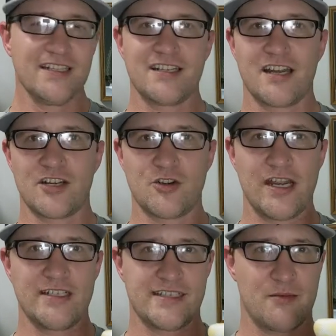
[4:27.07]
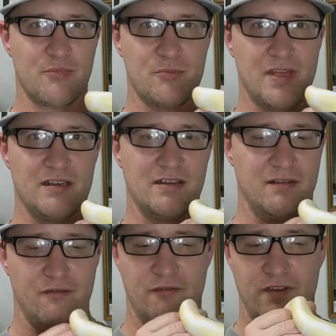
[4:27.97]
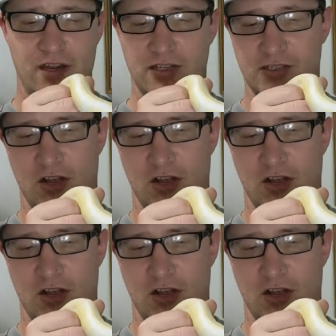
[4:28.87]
Got a great temperament, very